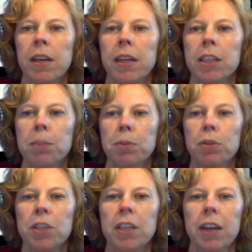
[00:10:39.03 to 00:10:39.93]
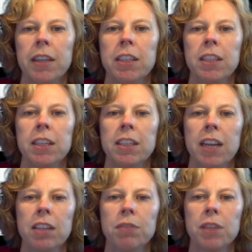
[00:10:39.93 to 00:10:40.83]
is a protein kinase that is
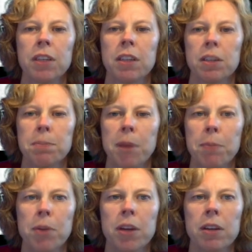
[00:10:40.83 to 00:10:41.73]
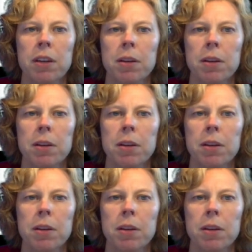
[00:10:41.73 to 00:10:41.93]
activated at the membrane